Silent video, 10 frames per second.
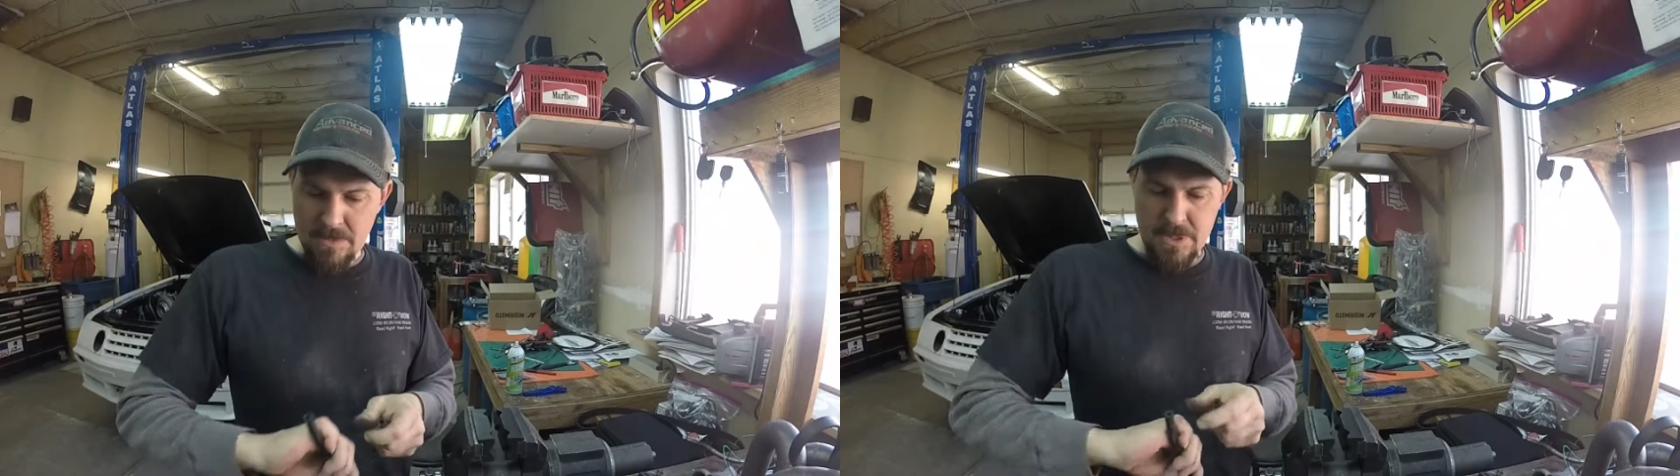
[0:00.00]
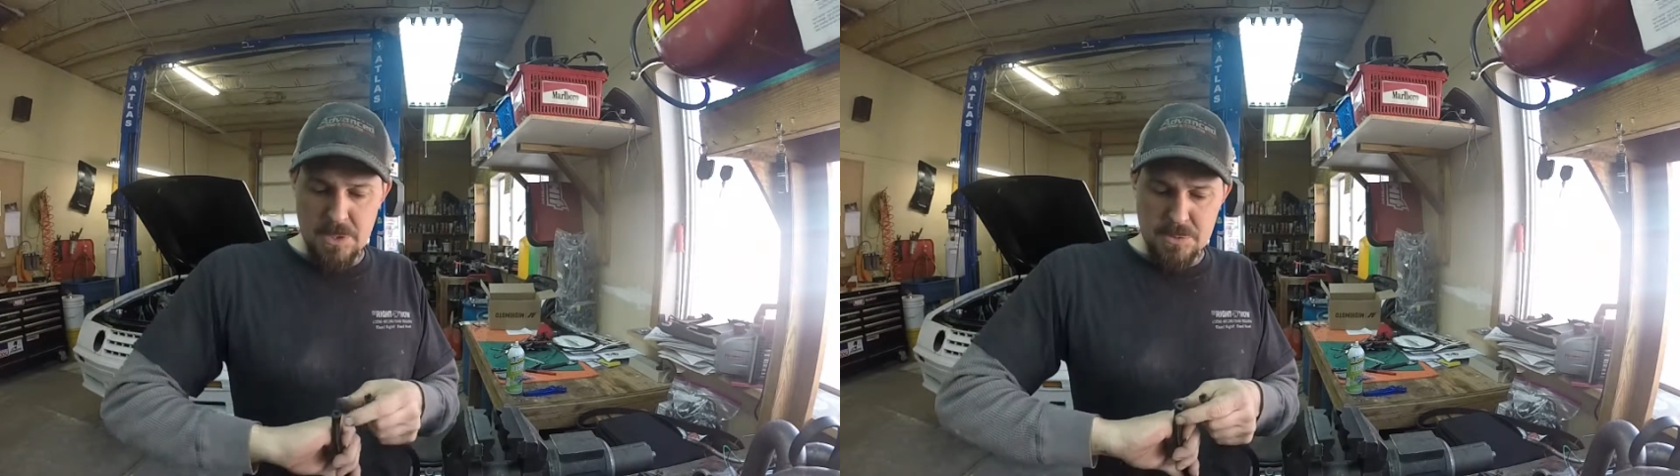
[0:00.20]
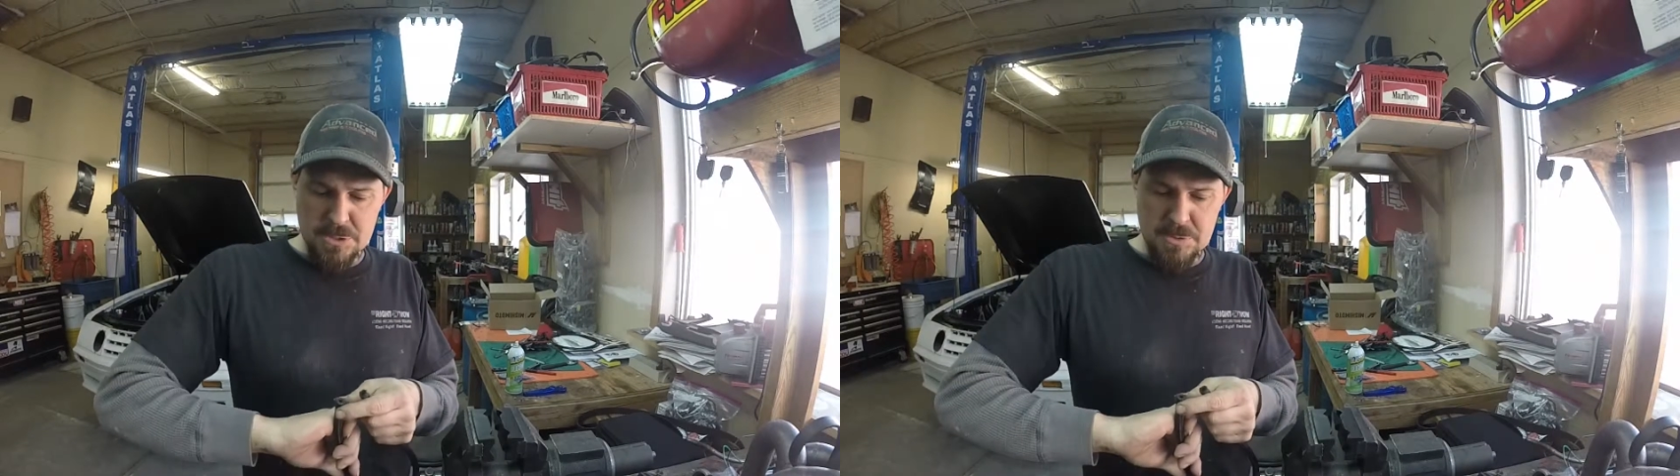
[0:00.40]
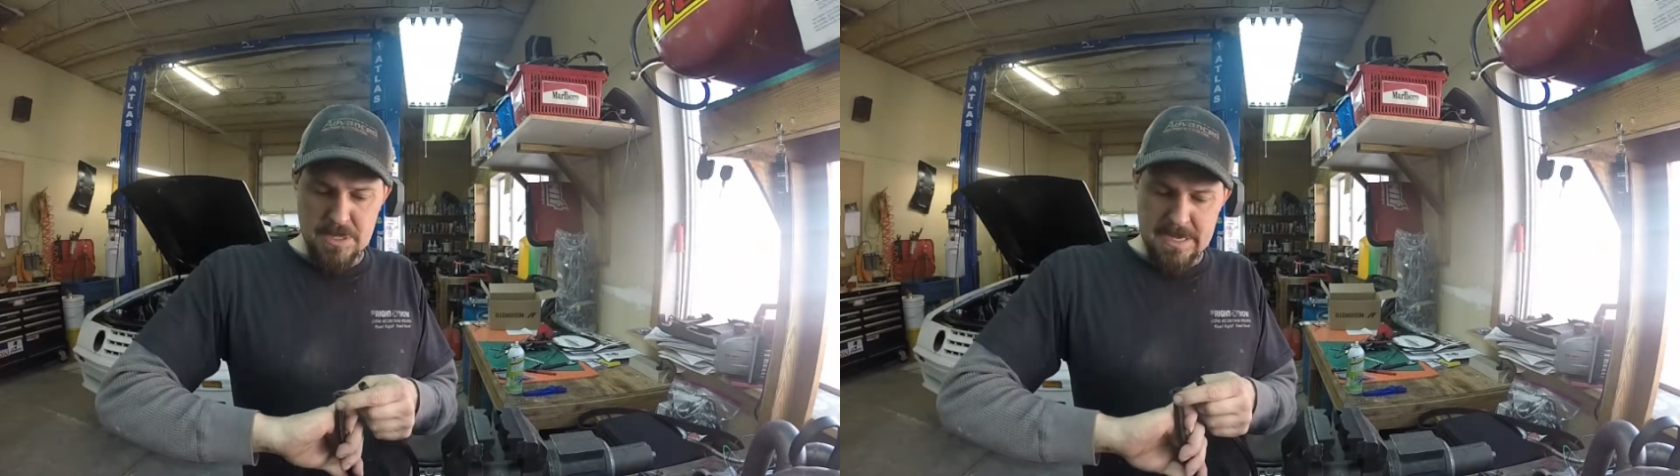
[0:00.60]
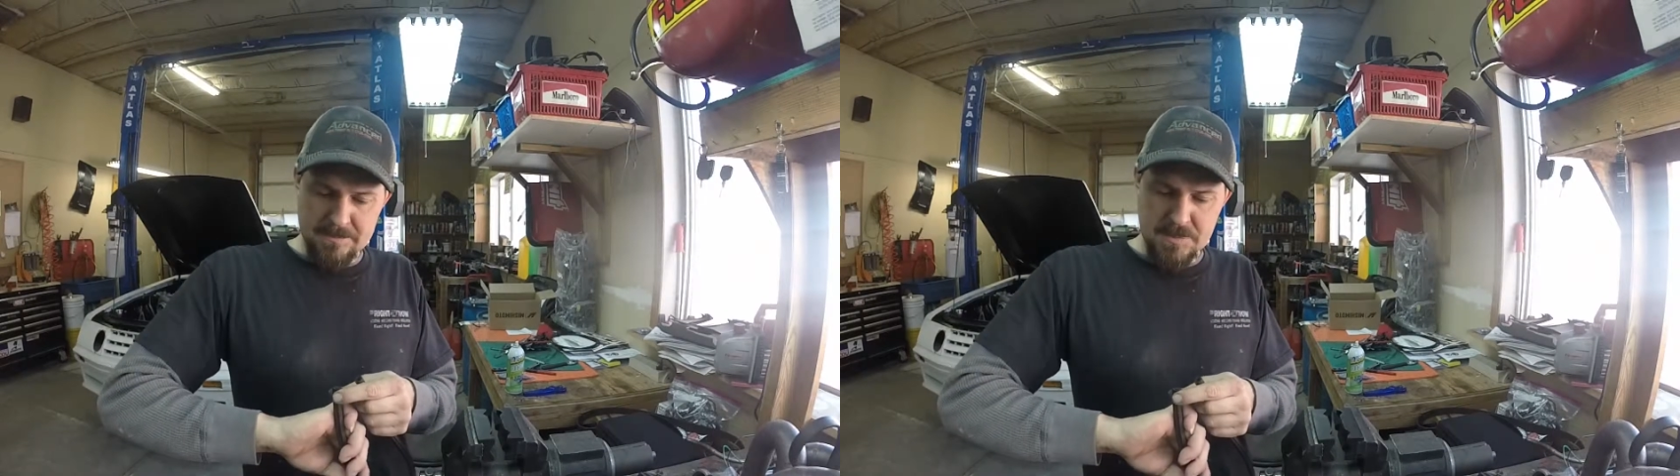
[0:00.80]
Those you
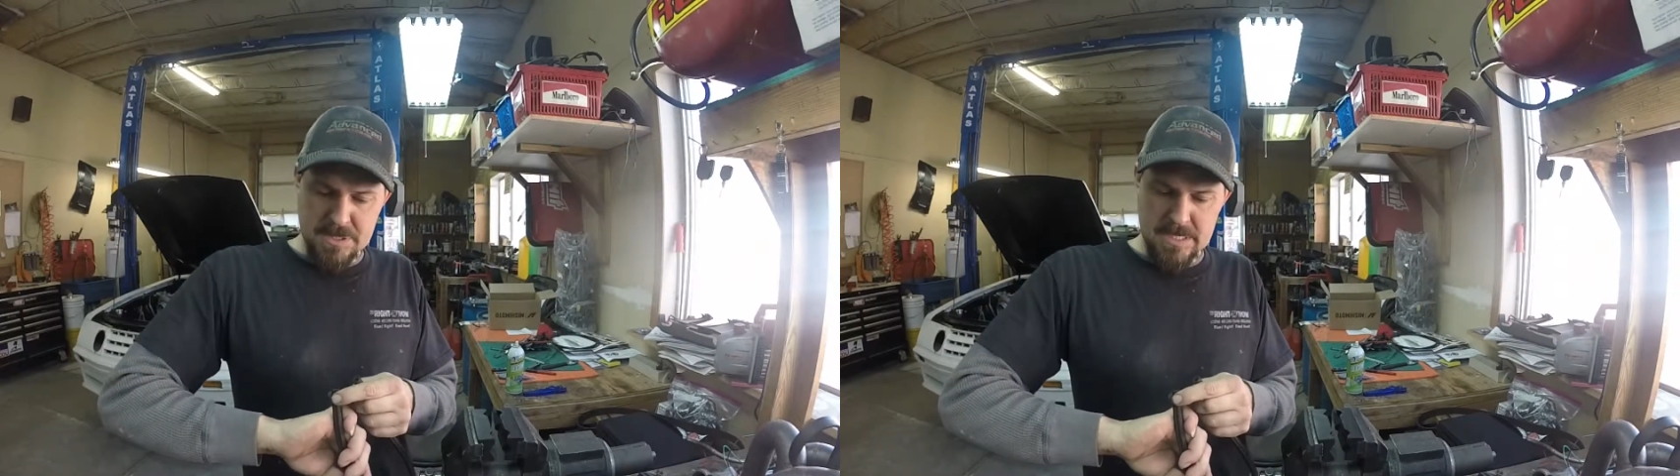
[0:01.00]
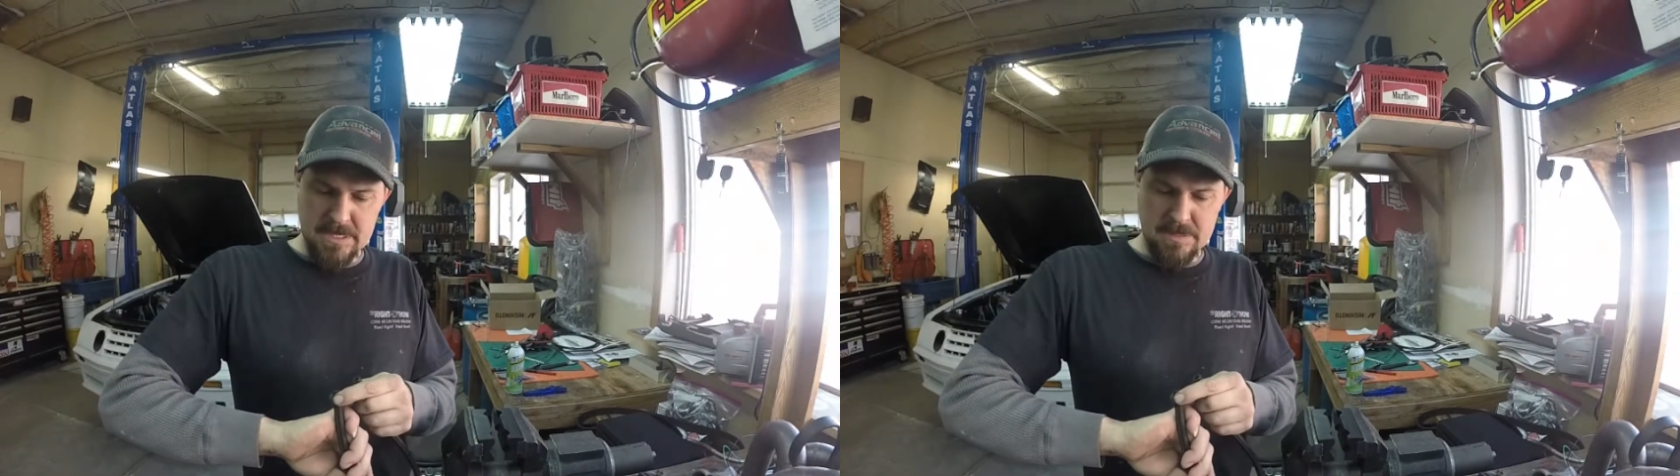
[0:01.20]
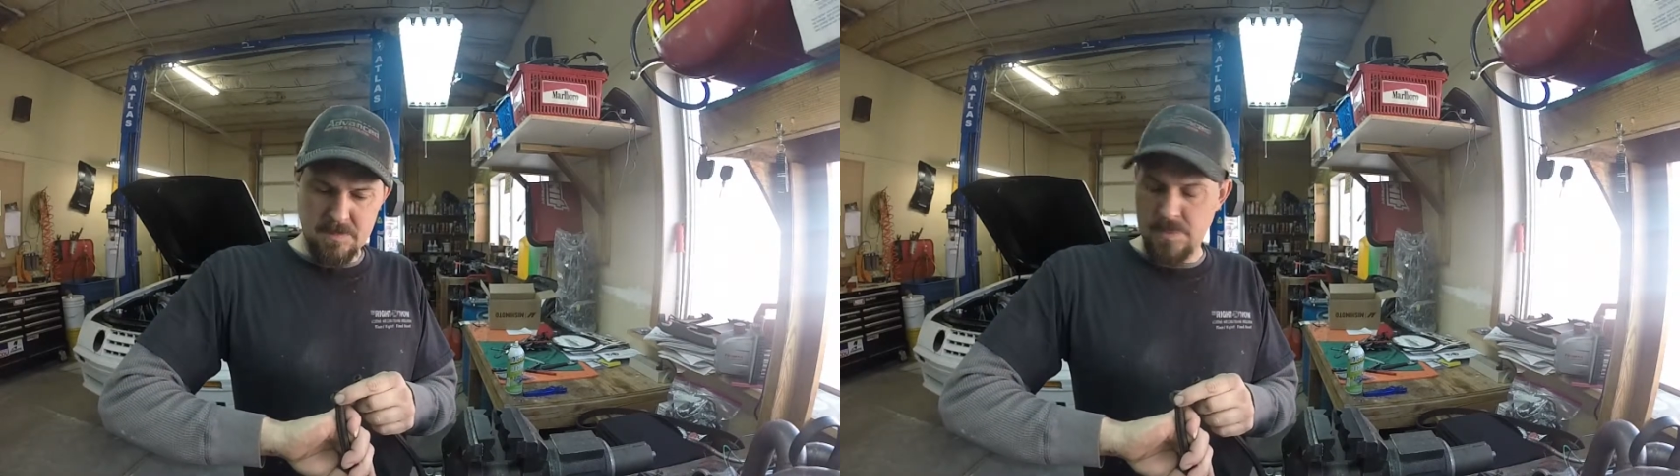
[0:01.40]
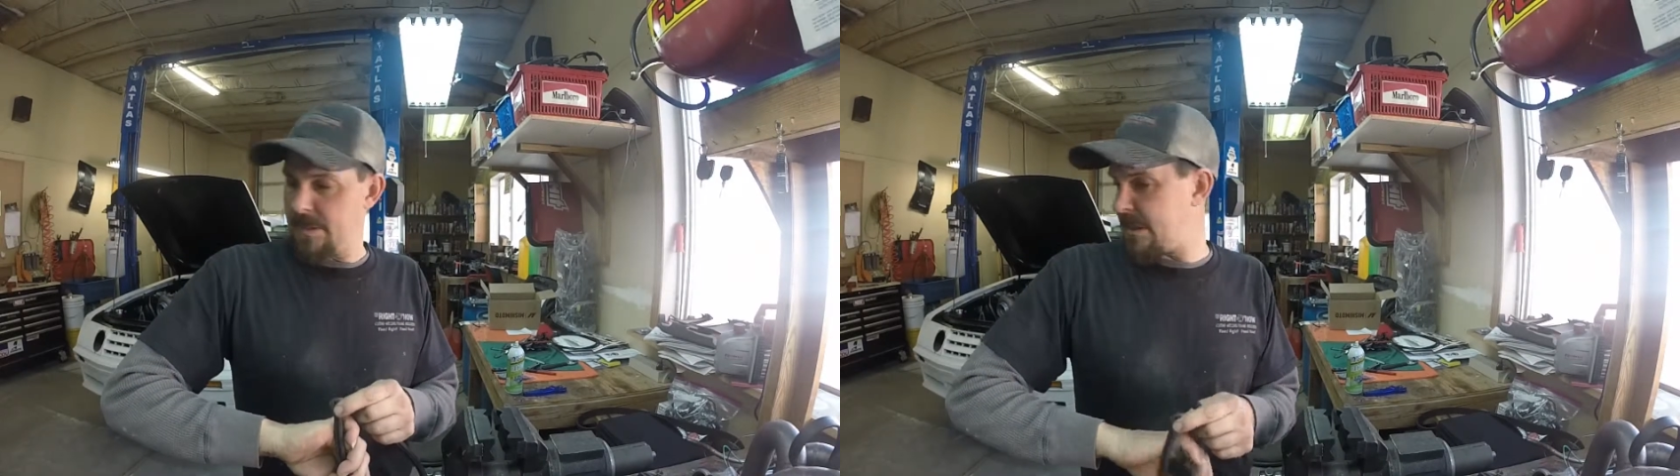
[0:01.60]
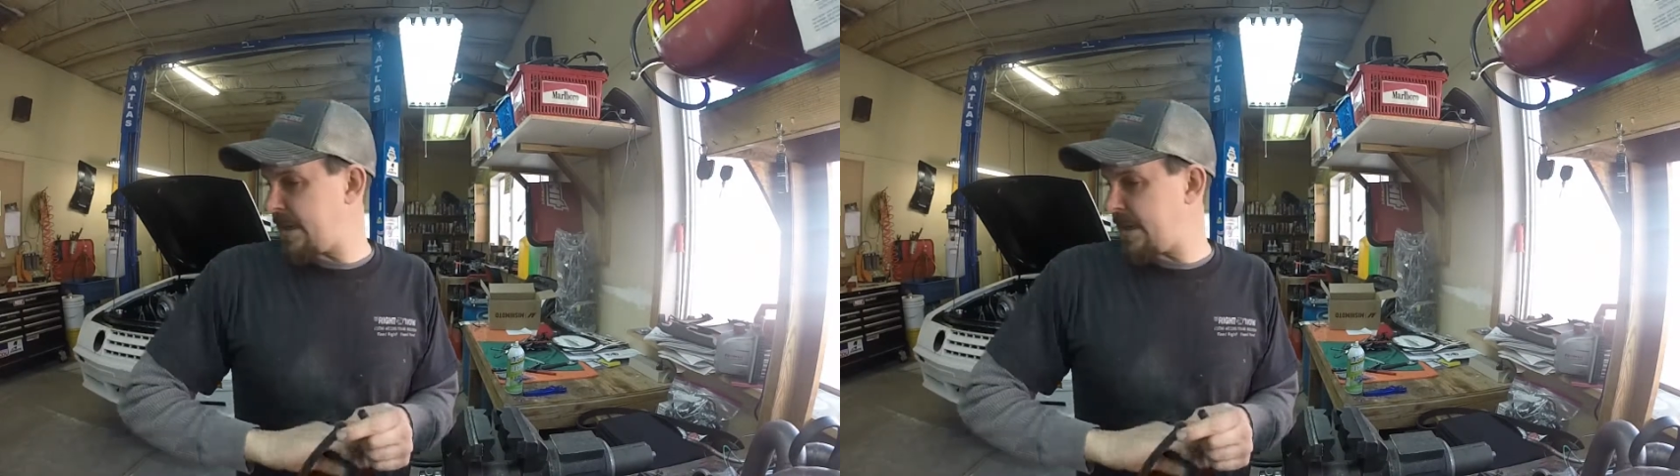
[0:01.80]
have to cut with